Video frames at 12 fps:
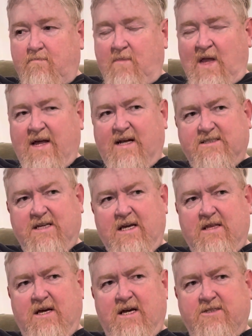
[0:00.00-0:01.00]
and I see
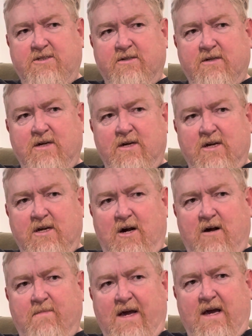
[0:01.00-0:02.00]
this
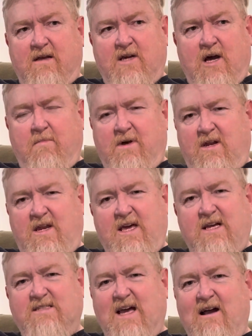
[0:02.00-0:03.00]
young man come in, and
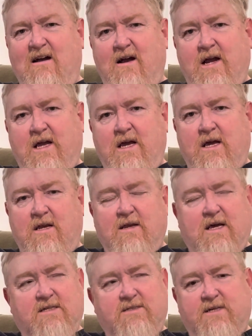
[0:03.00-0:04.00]
he's arrogant
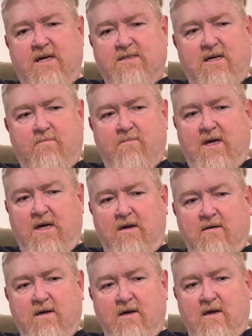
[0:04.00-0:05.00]
as can be.
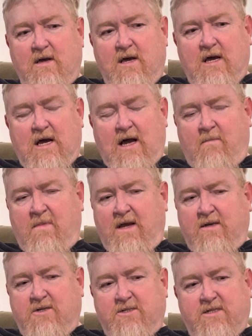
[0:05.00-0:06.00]
I
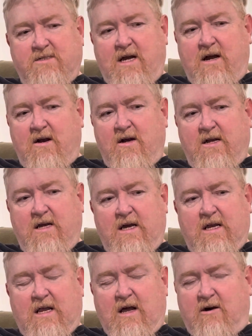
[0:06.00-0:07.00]
mean, just as
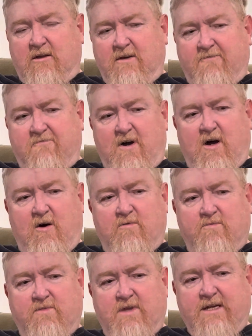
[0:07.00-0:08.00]
arrogant on the
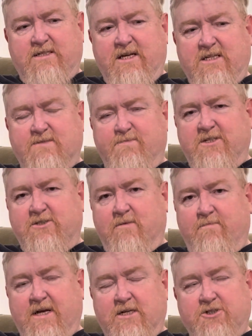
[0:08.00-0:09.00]
phone, thinks he's
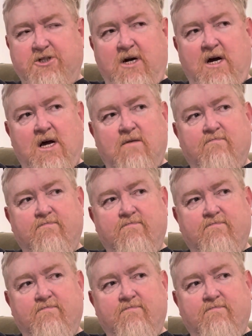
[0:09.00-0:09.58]
Mr. Big Shot.